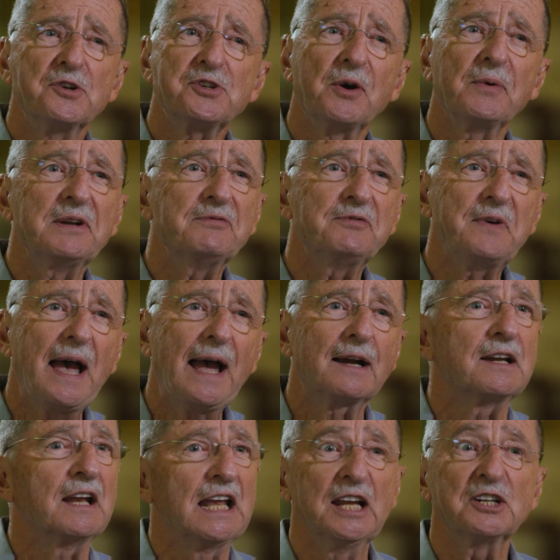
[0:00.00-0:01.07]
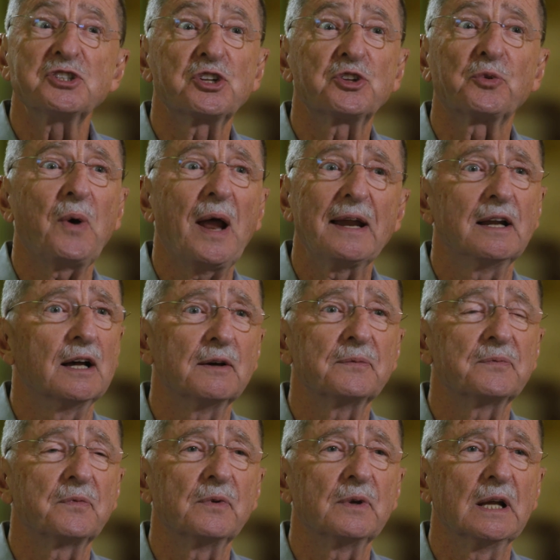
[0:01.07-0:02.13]
So, in fact, its threat of
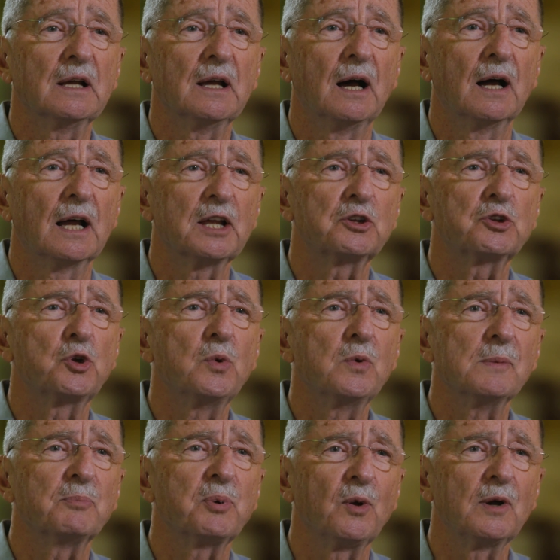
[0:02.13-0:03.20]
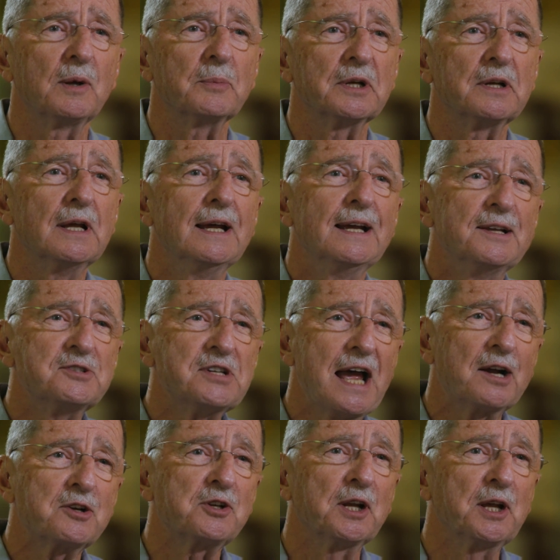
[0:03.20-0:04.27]
uh, to employment is
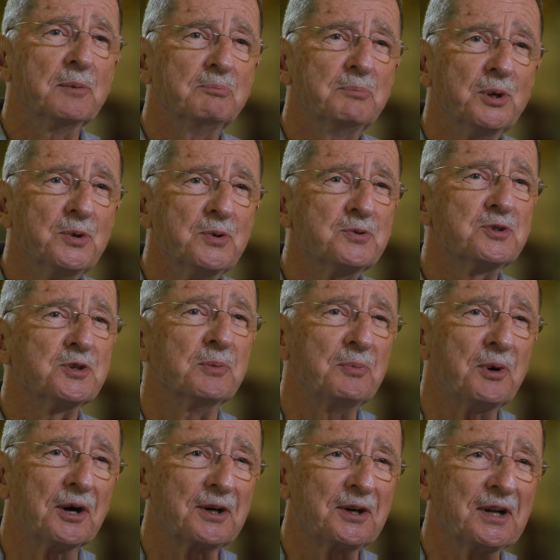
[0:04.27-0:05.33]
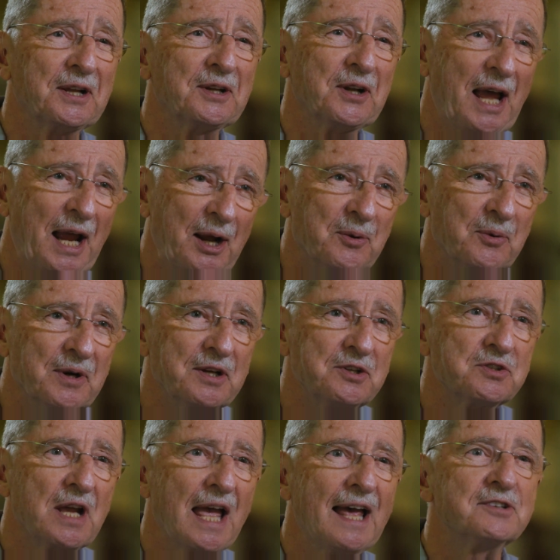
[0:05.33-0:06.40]
actually a boon to marketing
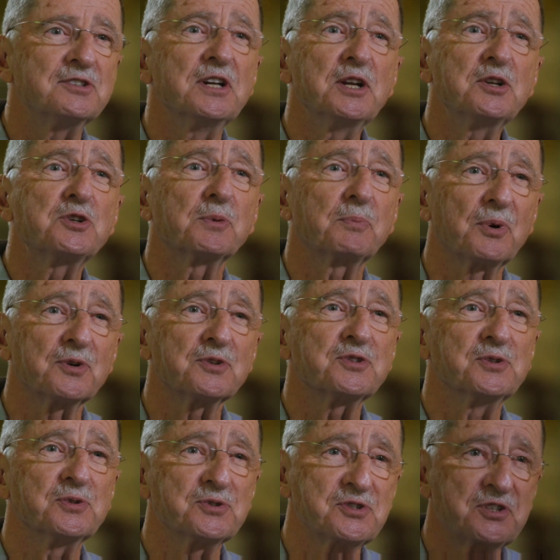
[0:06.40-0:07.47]
language as an interpersonal